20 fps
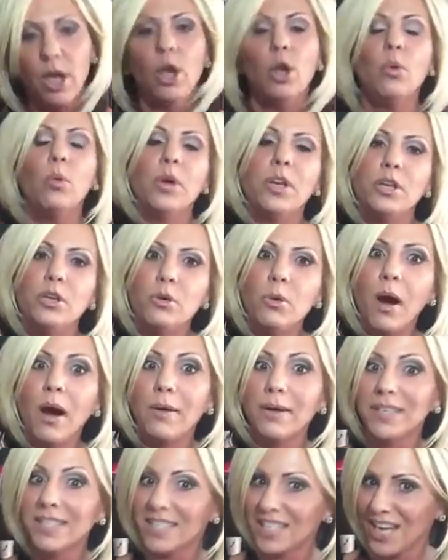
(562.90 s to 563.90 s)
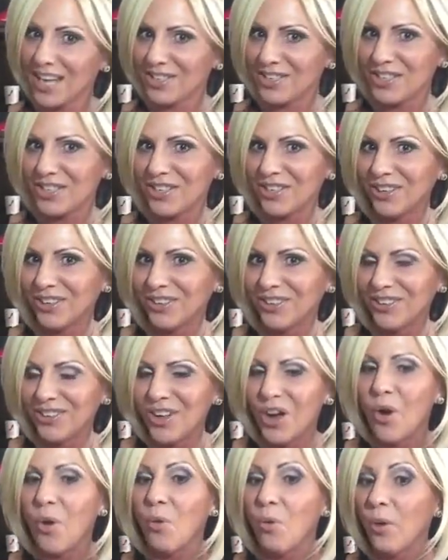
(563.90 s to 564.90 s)
When you are intentional
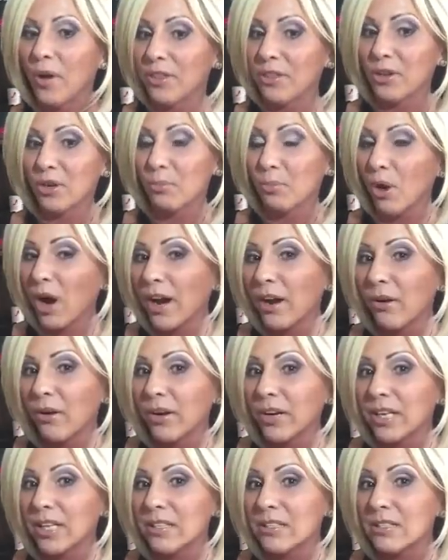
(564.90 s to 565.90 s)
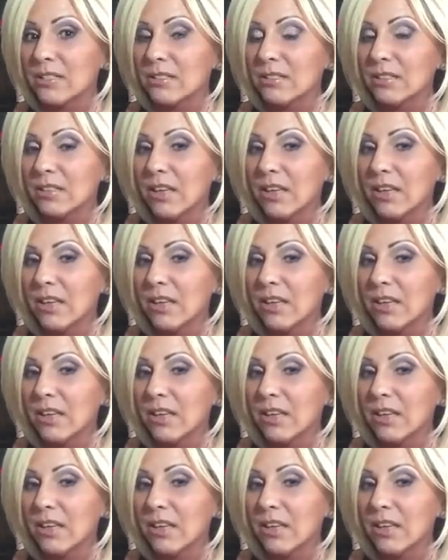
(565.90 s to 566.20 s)
with your priorities